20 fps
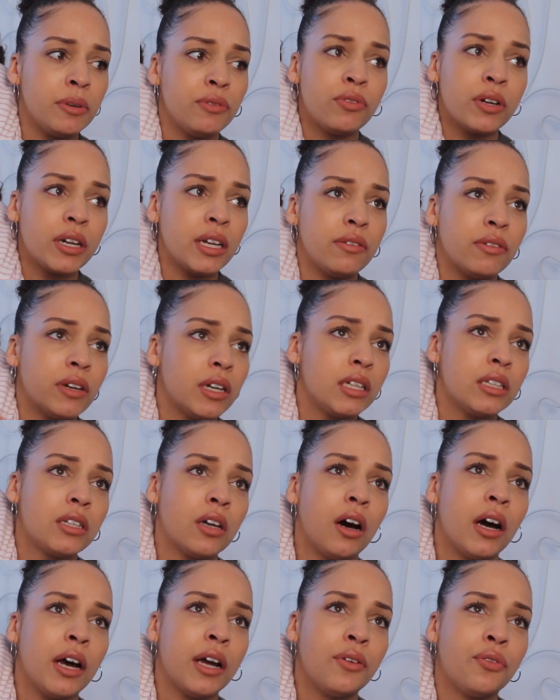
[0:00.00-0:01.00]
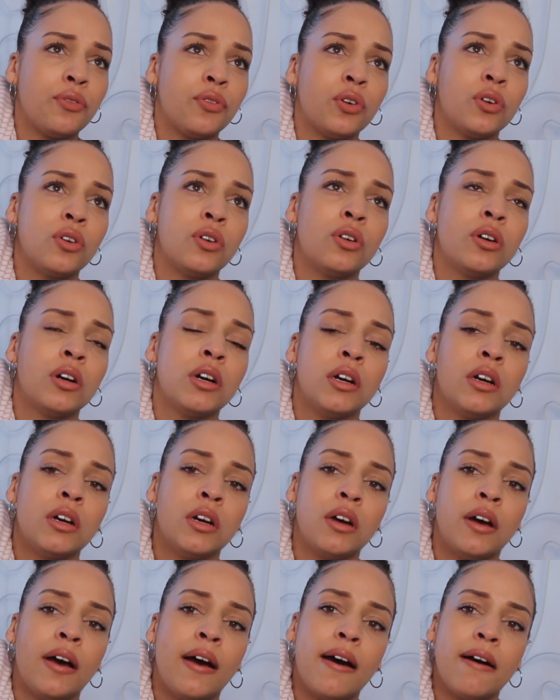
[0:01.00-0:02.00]
be really tired for
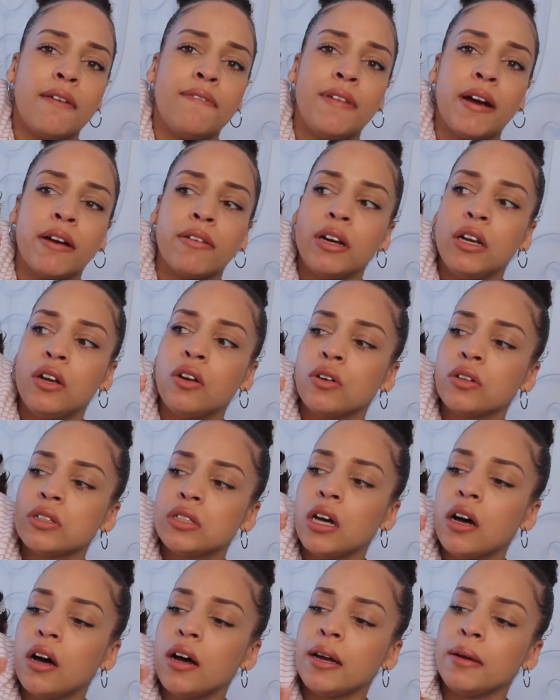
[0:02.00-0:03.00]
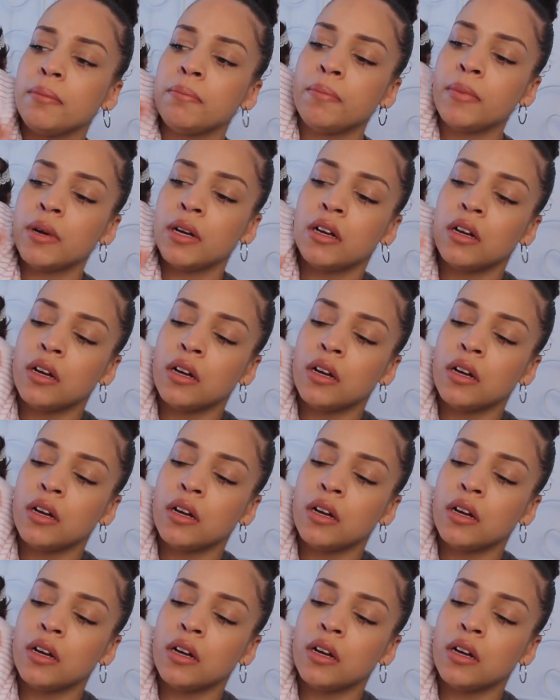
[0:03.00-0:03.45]
a very long time,